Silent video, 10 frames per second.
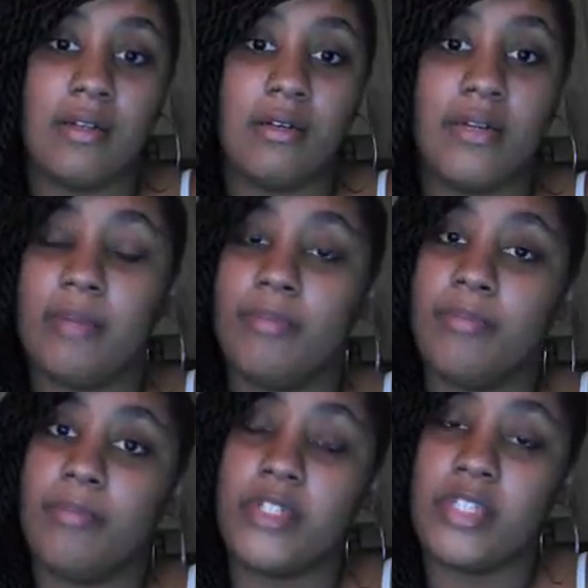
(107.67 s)
great
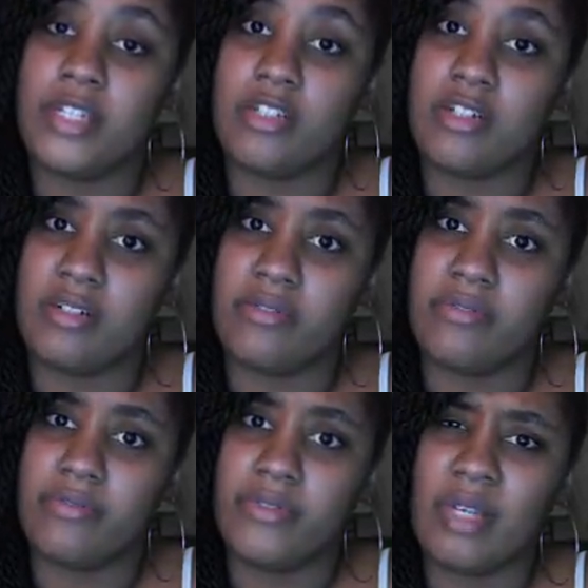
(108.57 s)
potential
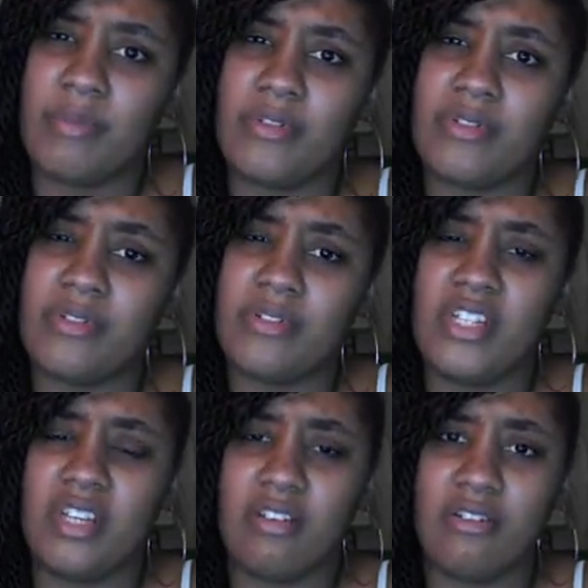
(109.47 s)
to help us to
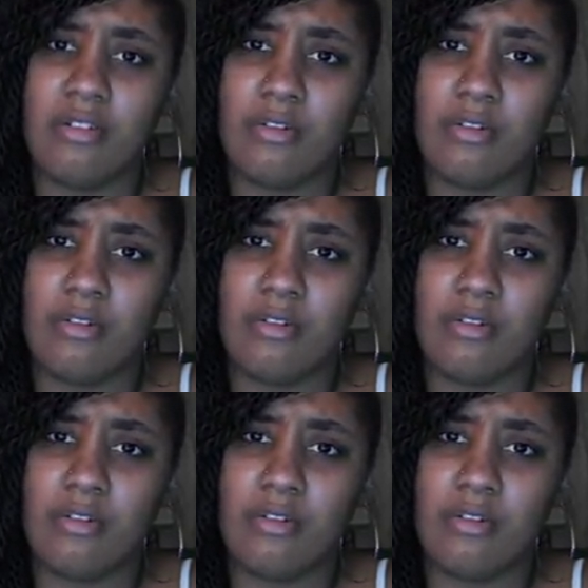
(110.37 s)
change,